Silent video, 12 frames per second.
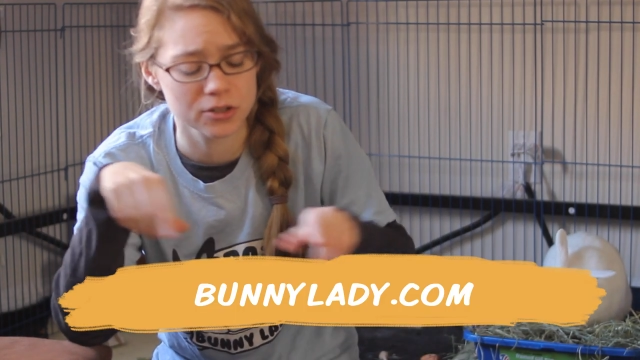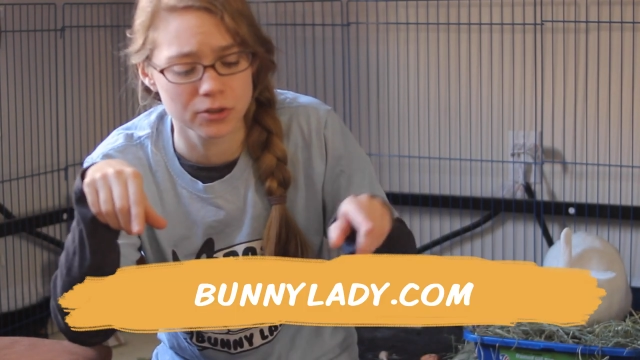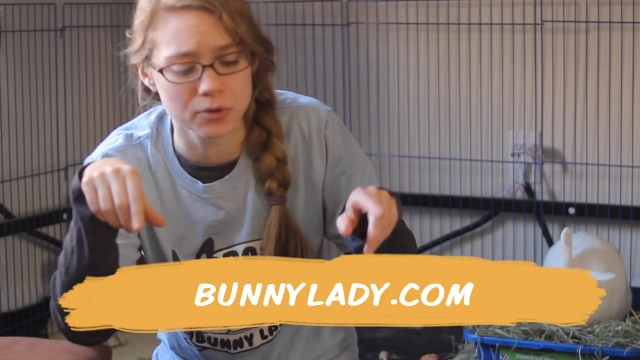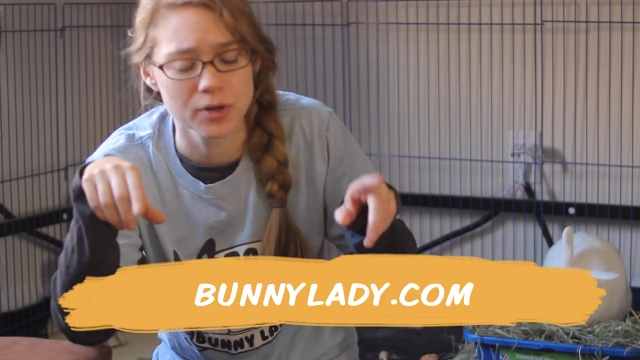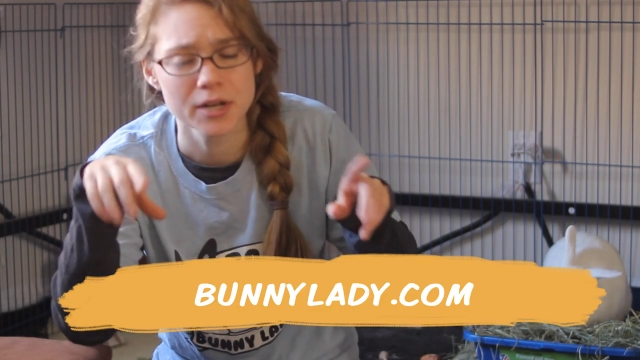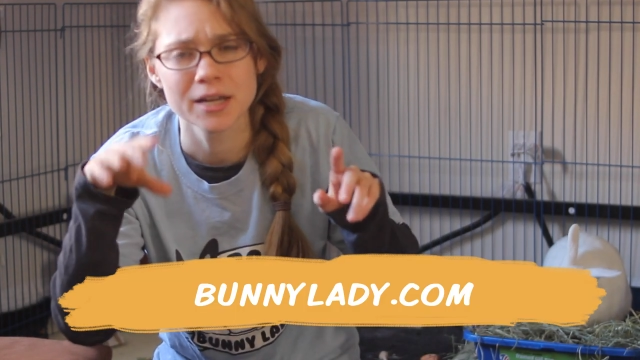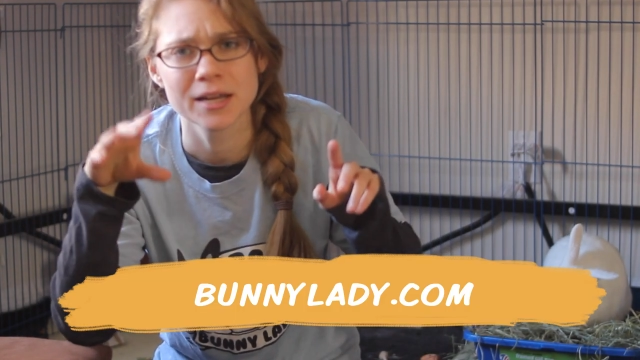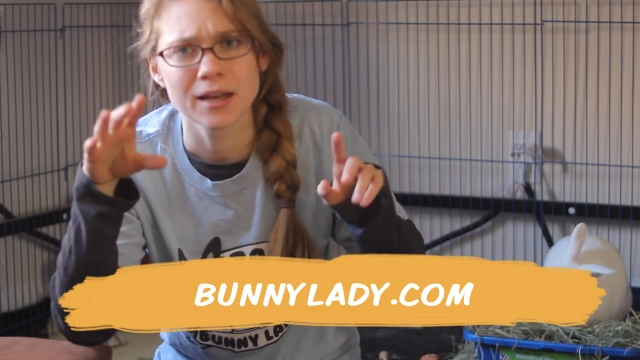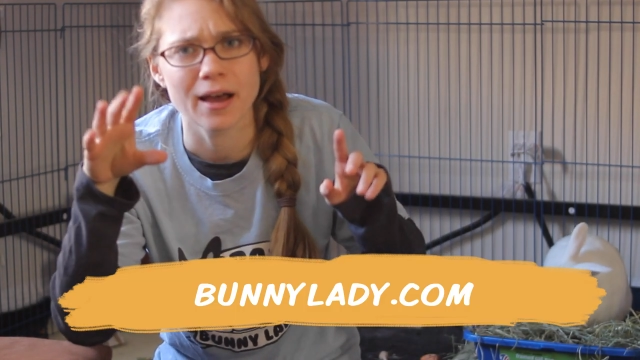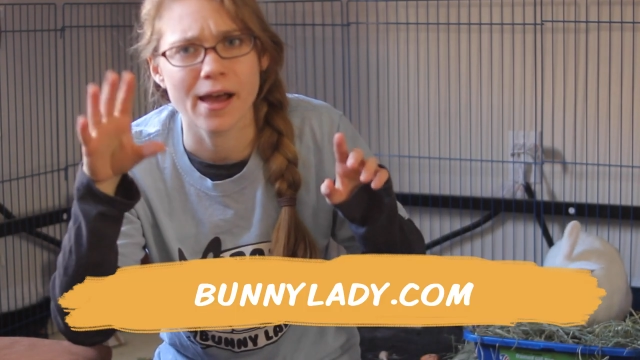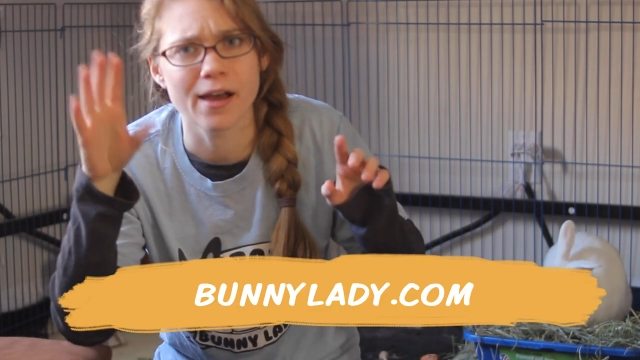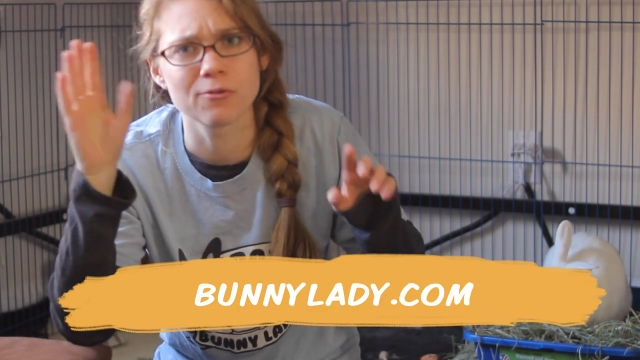to.
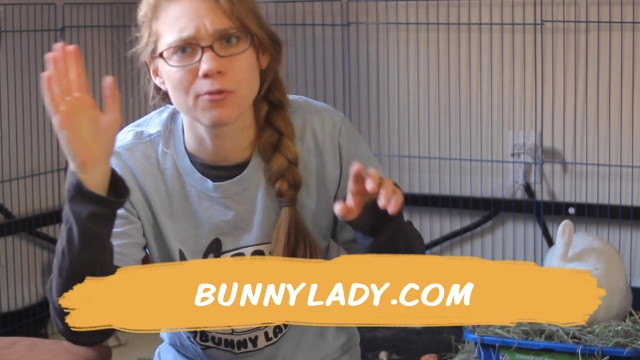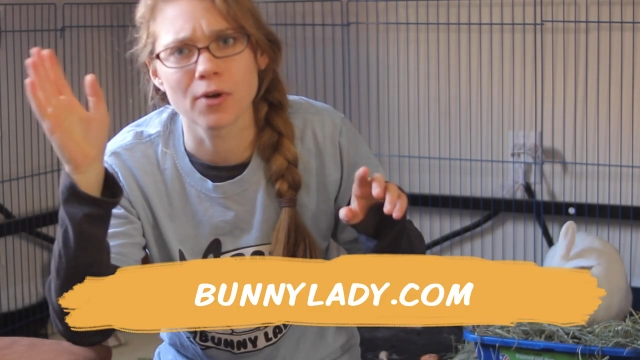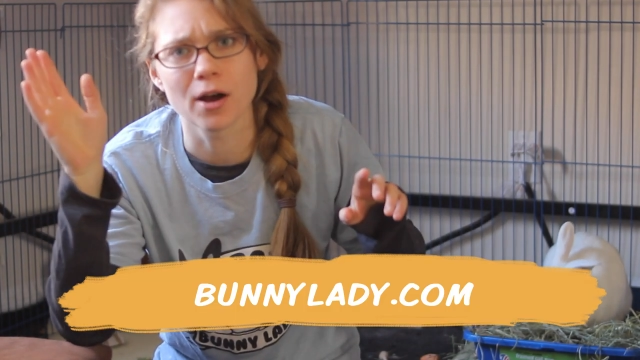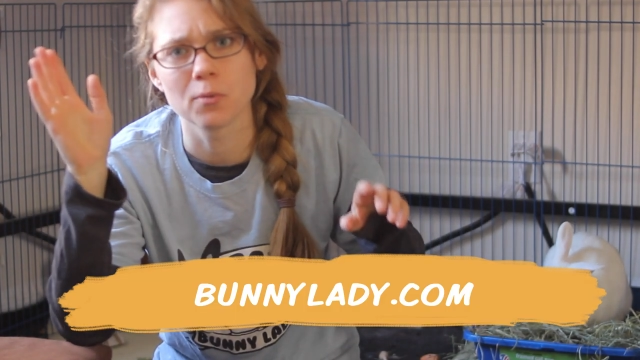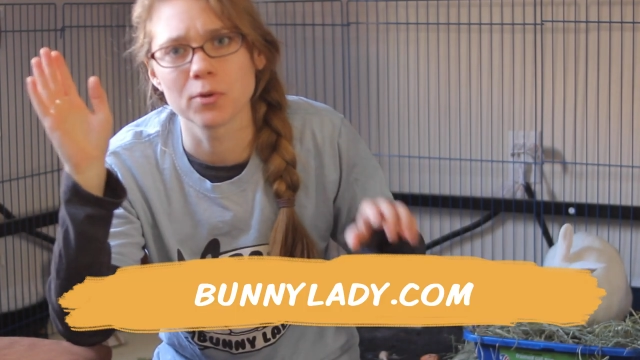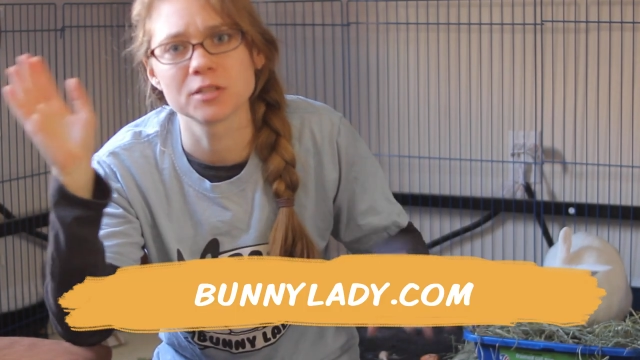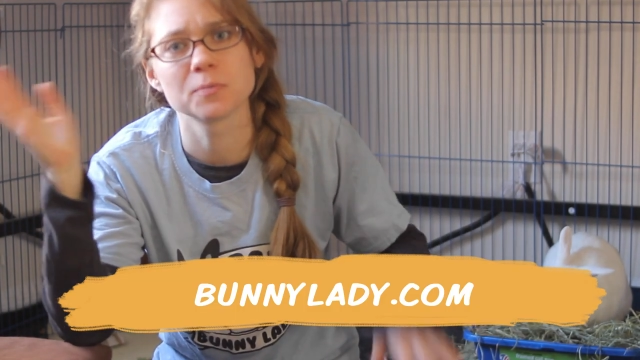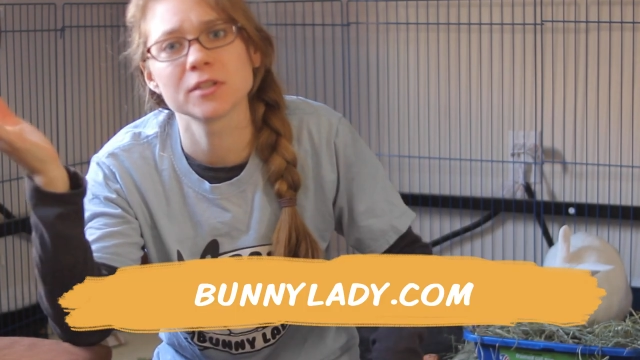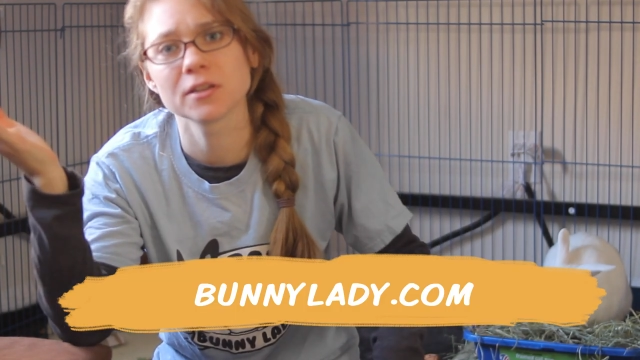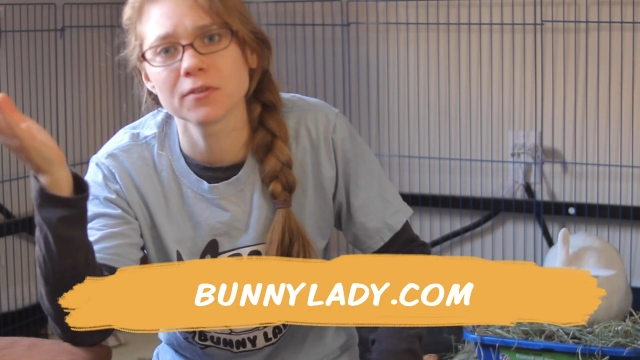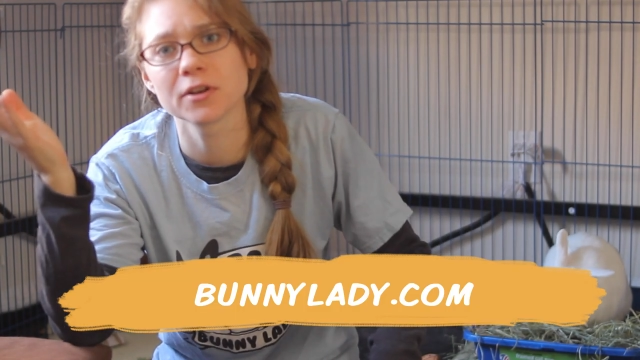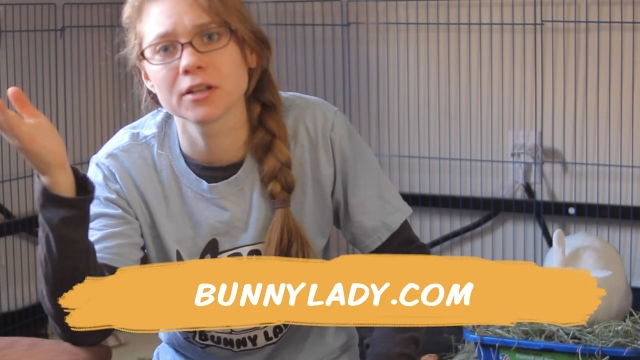I have one
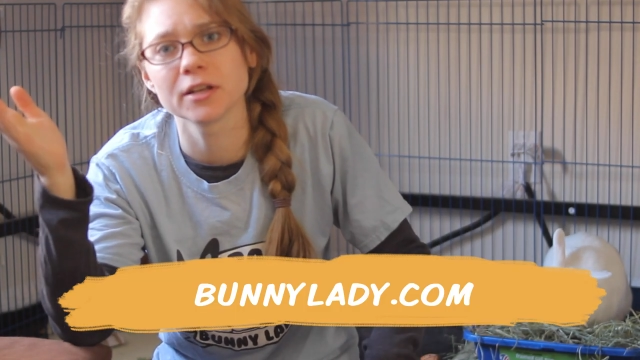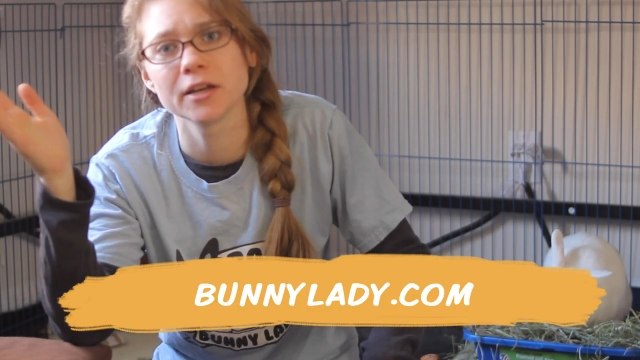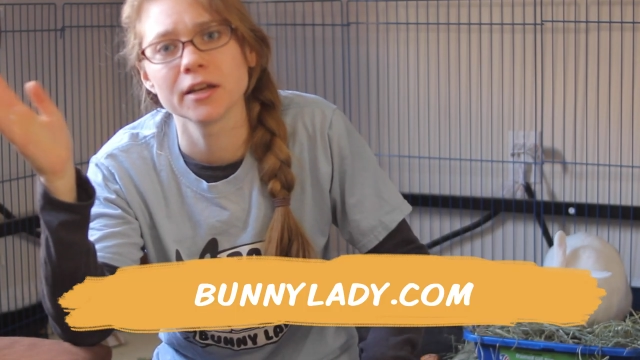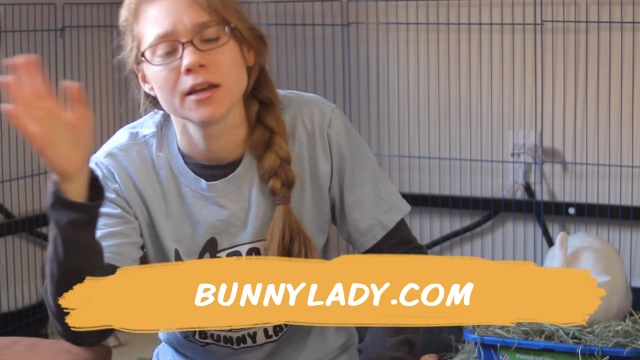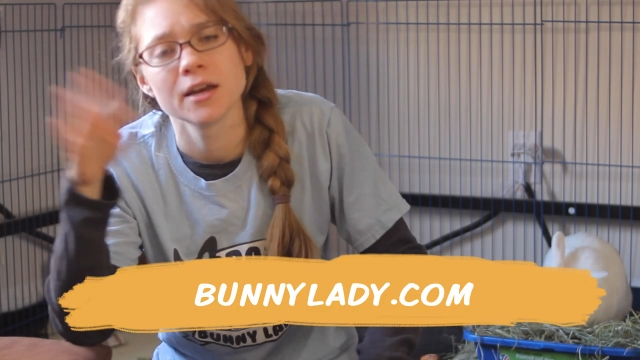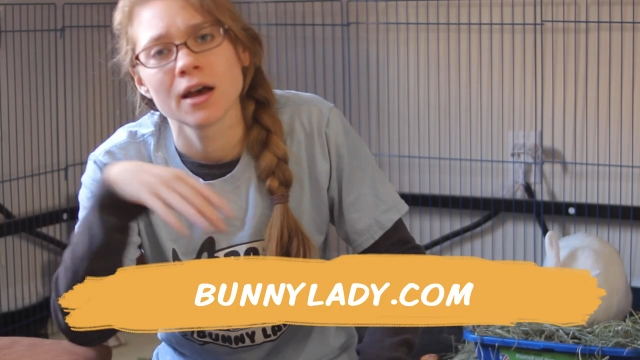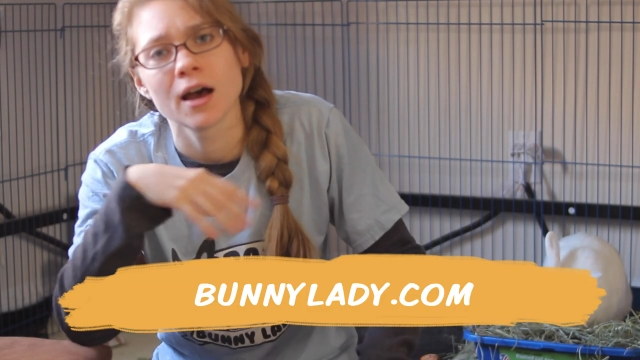specifically